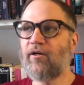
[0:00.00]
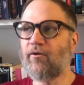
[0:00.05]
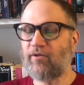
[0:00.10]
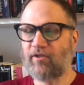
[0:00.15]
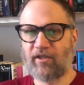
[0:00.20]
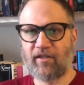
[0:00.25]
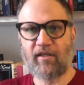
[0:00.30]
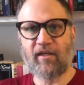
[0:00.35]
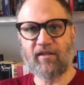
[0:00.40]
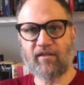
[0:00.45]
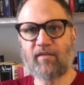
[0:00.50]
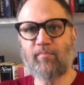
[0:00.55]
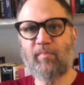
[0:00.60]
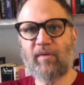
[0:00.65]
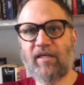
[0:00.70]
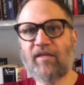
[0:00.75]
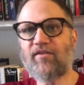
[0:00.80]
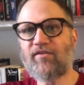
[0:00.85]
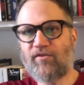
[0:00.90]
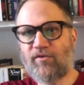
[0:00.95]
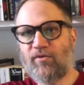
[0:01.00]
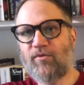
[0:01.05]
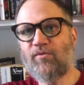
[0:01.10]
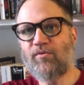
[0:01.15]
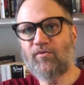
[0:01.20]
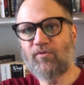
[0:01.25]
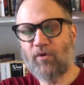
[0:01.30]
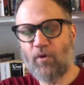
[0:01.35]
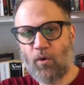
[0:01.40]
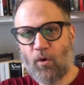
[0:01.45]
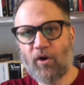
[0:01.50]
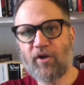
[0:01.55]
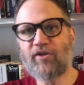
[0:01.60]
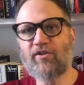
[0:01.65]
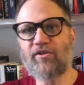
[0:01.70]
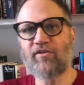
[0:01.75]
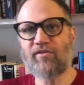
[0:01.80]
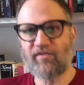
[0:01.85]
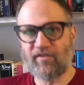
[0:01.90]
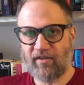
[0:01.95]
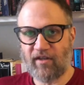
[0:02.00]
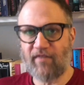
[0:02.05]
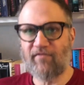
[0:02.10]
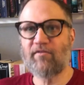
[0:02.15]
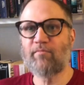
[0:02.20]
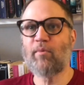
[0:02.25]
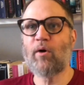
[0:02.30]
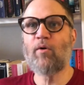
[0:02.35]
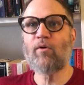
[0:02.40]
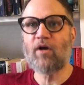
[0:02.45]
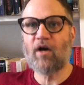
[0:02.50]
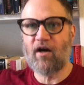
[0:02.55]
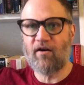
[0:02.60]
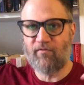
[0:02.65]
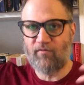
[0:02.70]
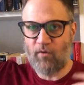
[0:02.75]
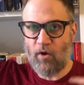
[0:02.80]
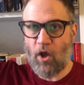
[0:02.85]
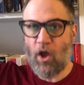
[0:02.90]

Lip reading: which I think speaks to the origins that they've spoke of.